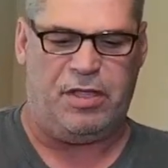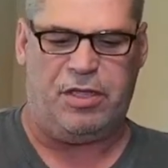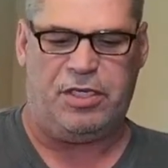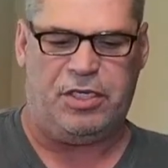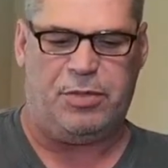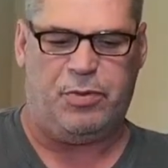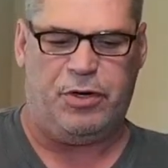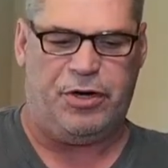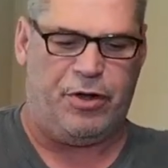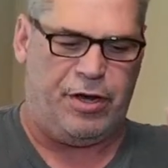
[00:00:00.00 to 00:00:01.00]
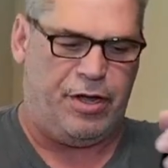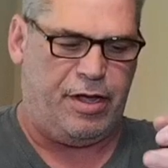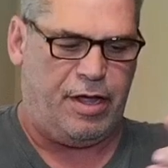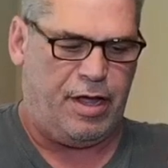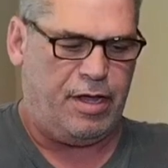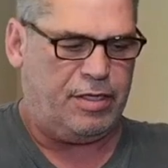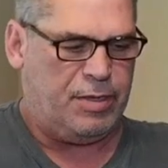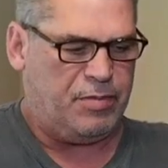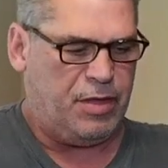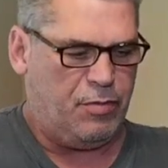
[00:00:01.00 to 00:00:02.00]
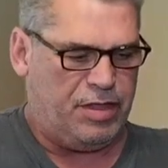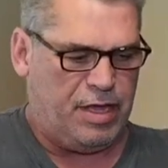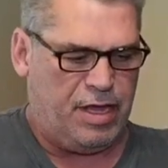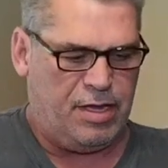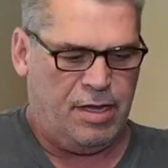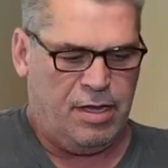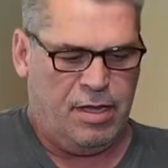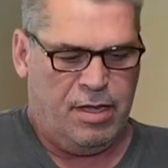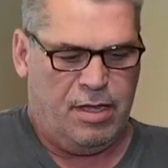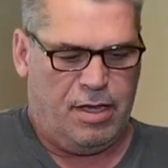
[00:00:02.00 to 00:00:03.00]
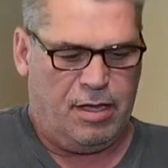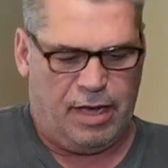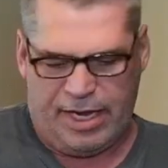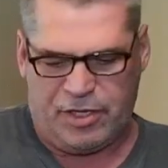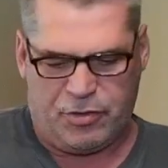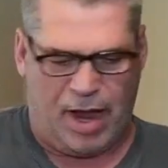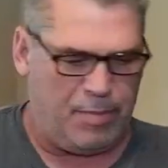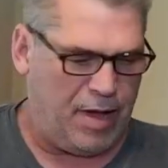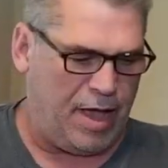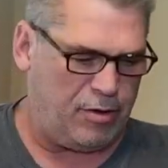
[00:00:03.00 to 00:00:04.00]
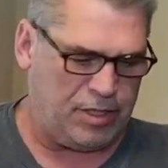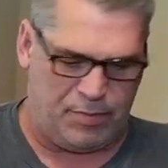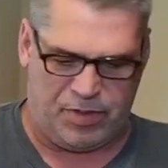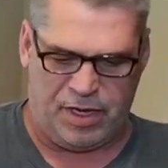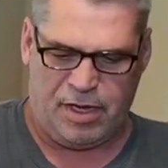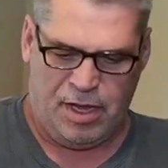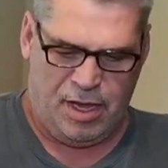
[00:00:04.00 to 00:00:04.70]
This is to put it on something with like a tripod or something.